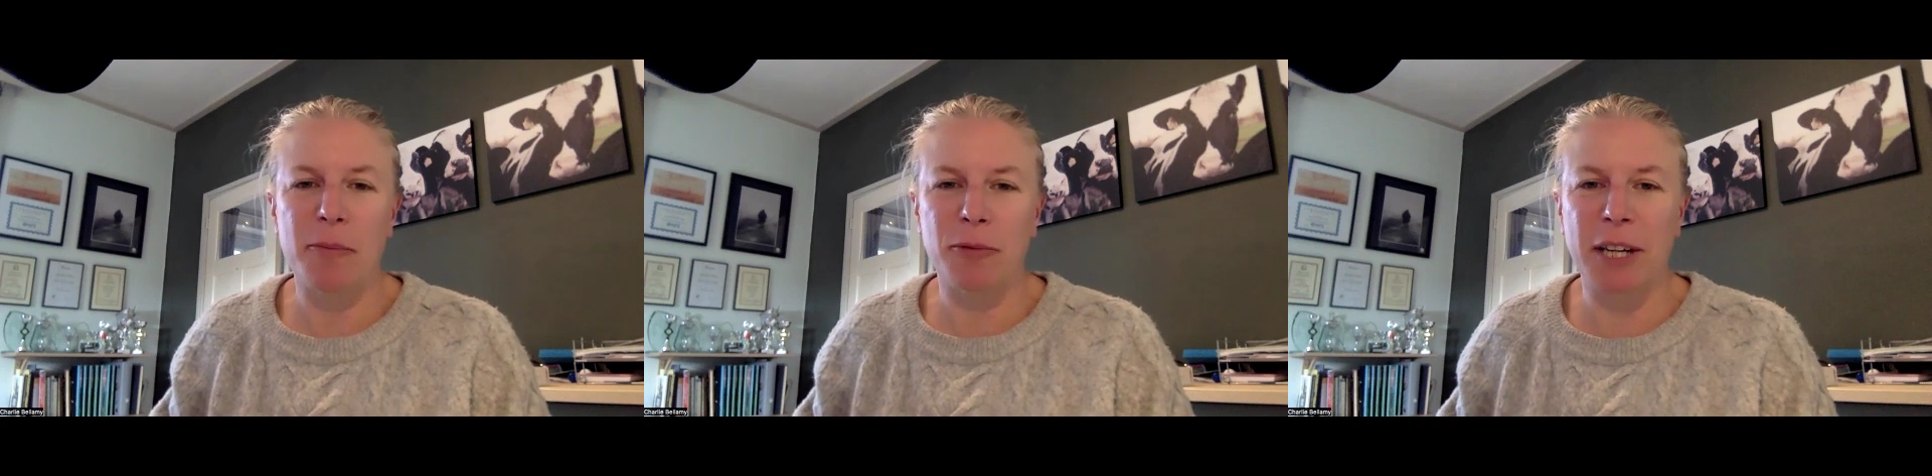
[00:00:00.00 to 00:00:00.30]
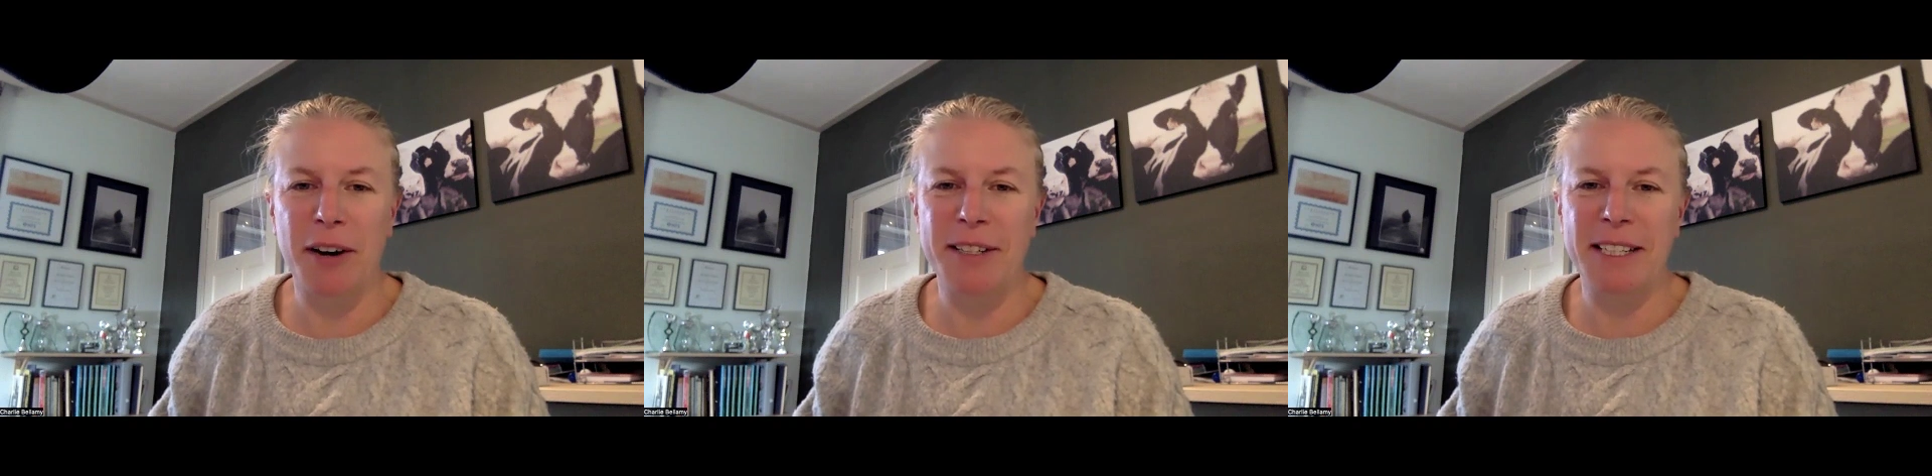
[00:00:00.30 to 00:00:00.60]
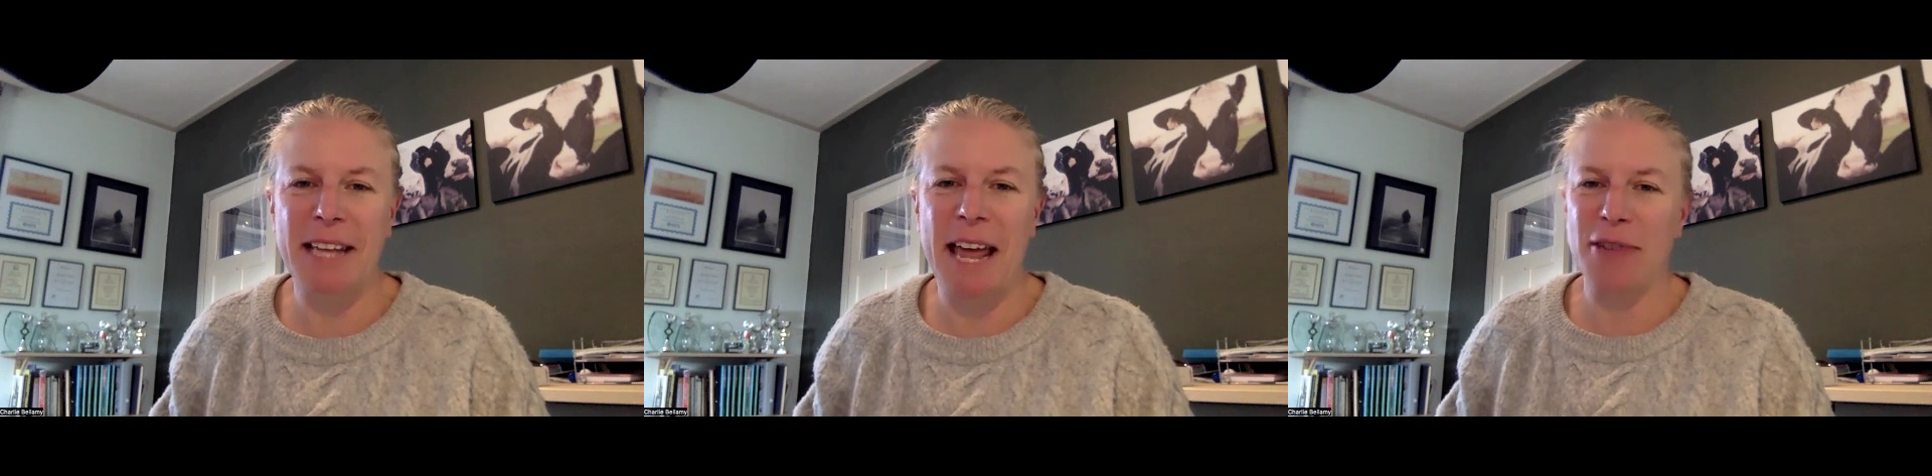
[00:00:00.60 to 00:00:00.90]

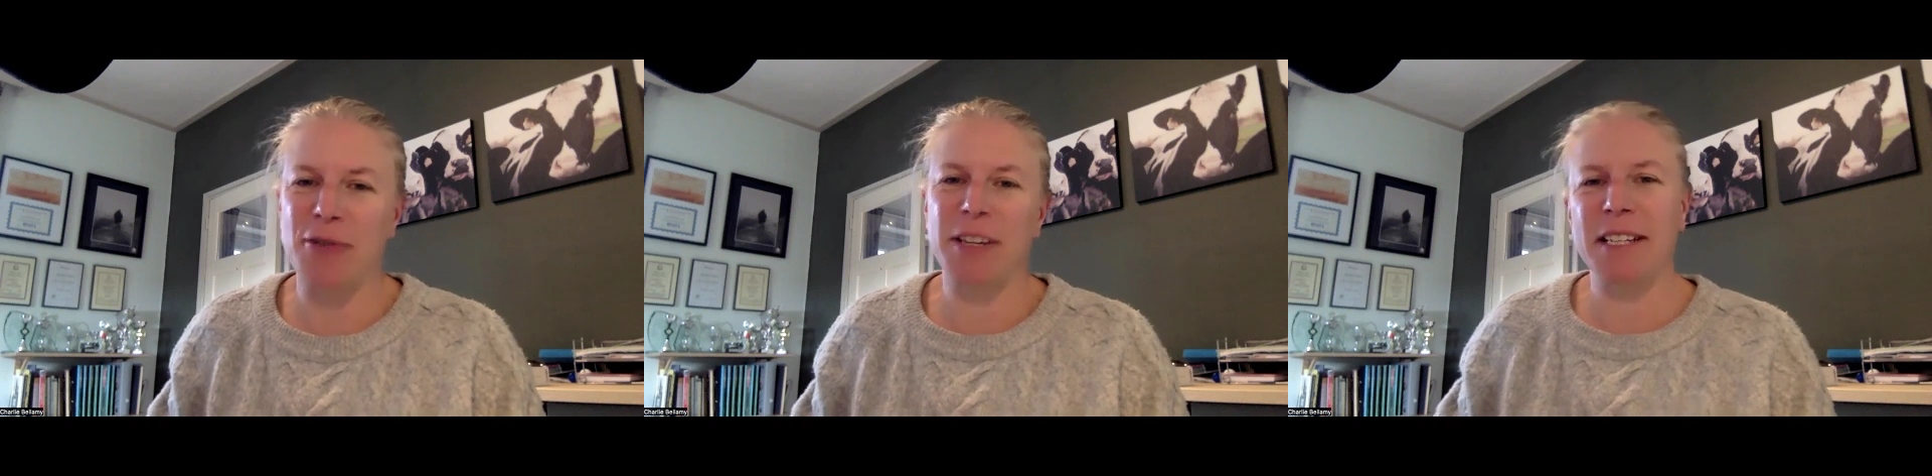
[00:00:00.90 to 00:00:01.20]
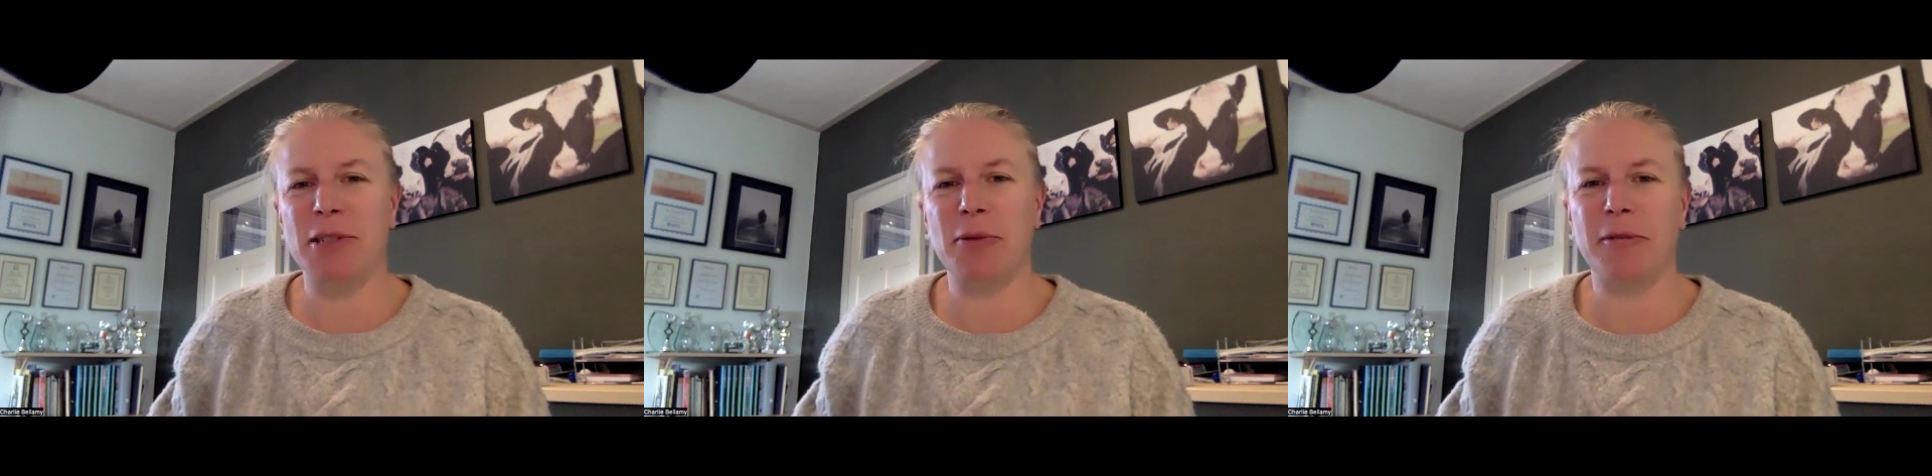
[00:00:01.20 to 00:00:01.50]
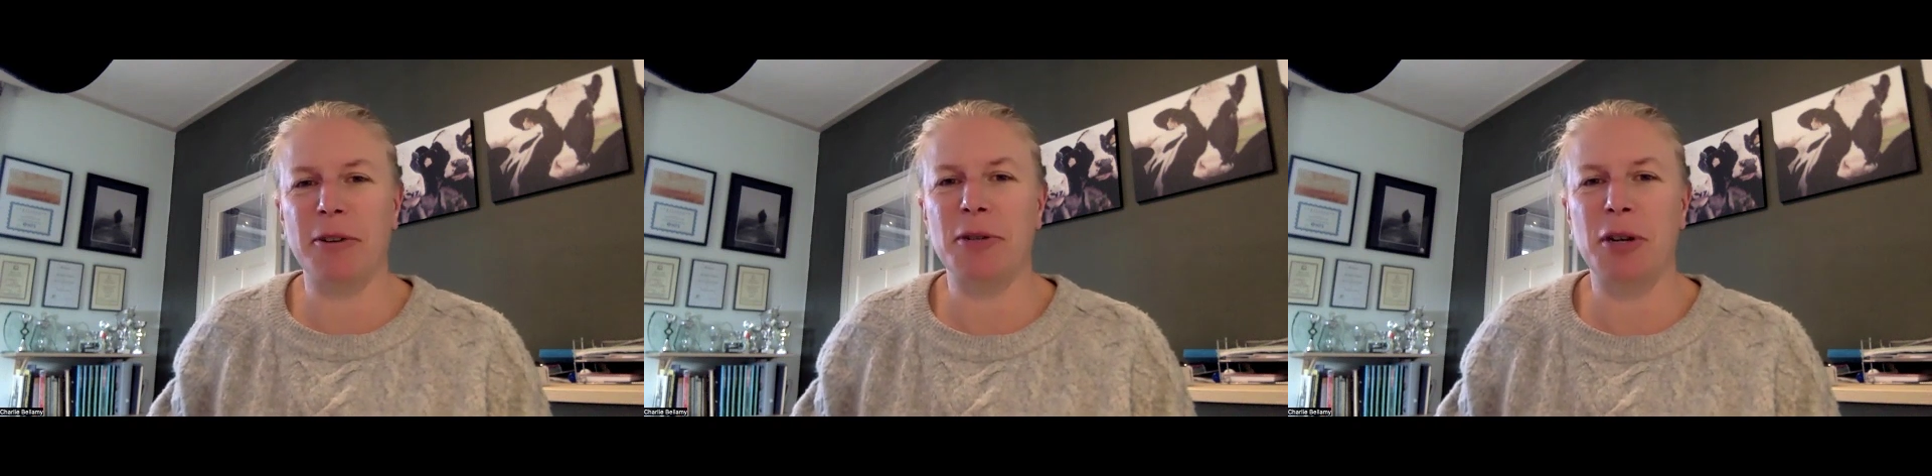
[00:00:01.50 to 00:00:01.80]
regarding an entry into a
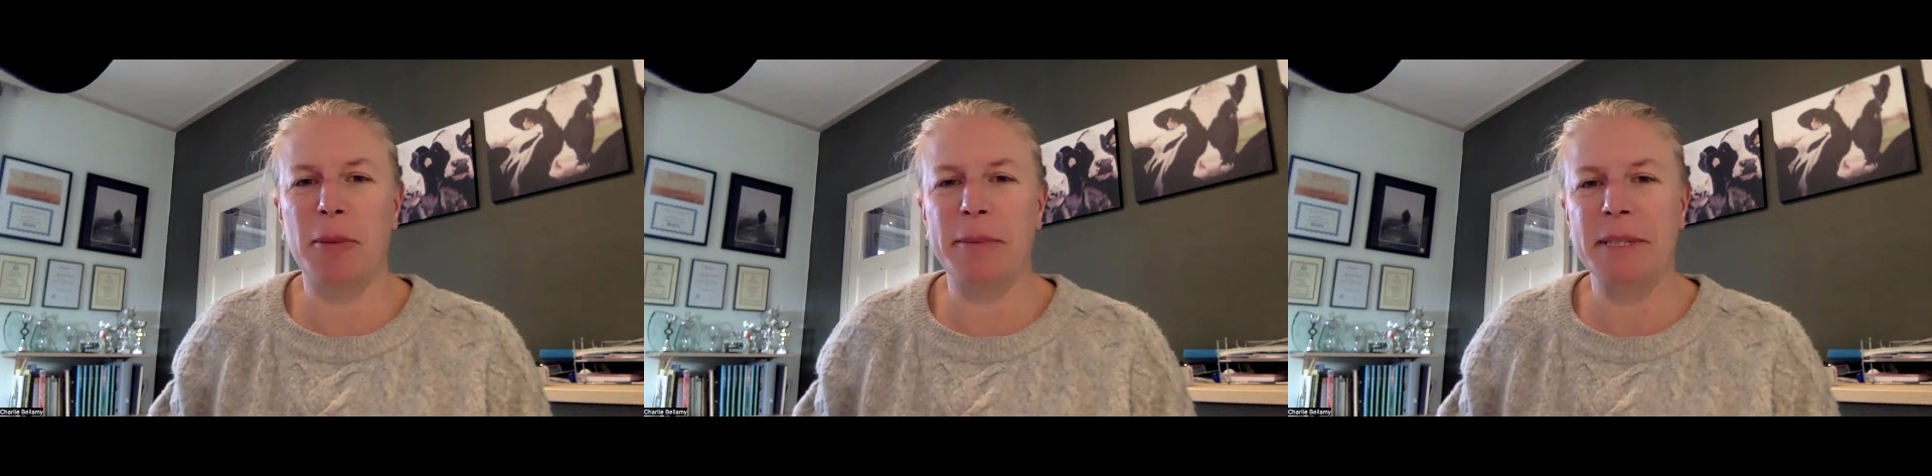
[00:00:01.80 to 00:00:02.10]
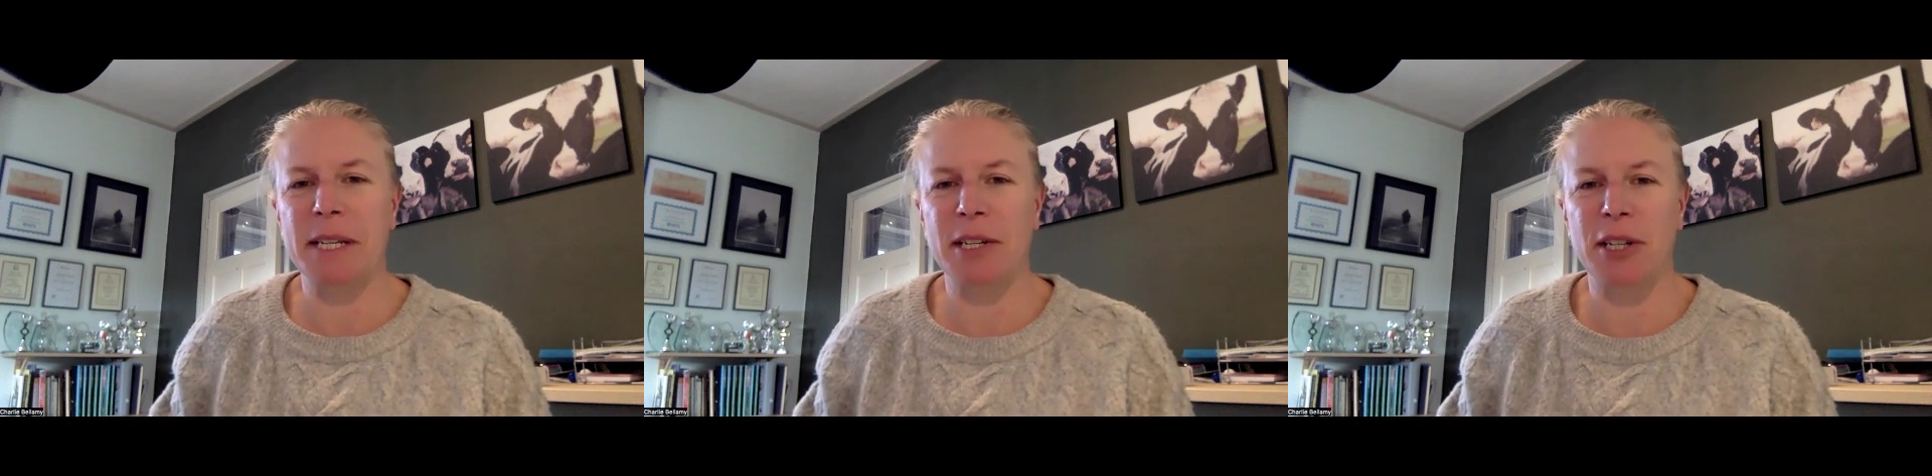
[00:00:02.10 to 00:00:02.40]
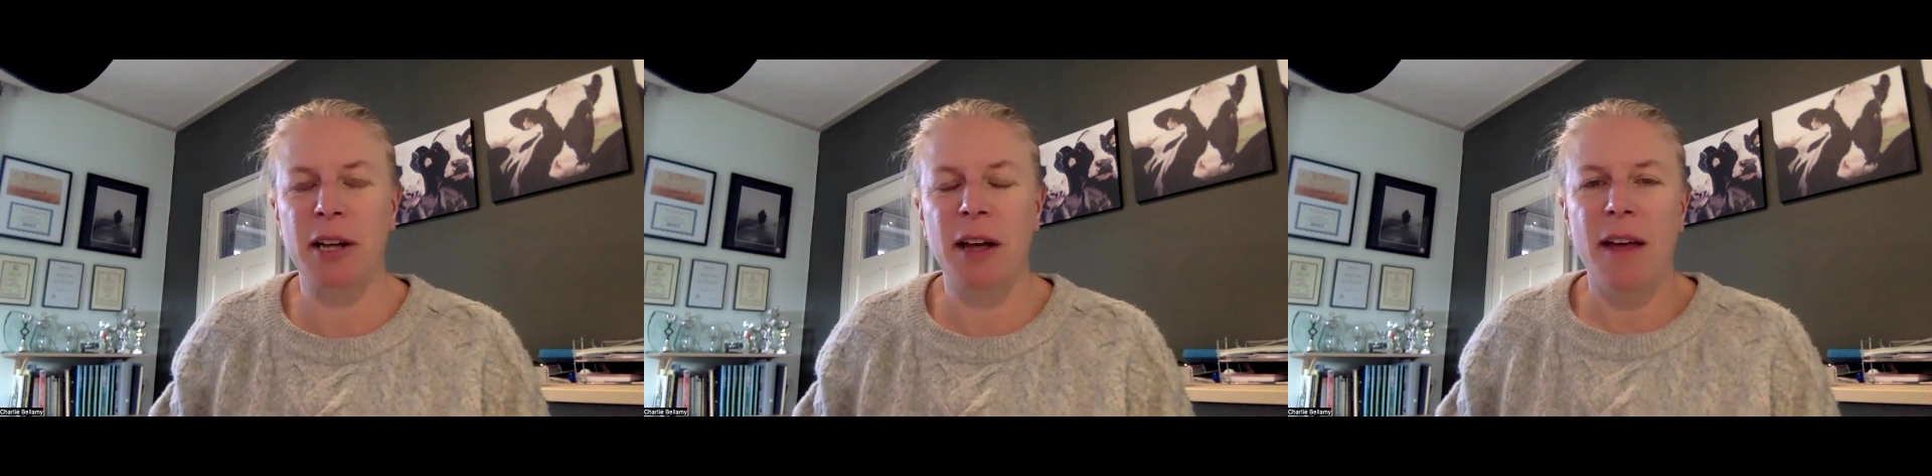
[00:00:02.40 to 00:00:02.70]
photo competition.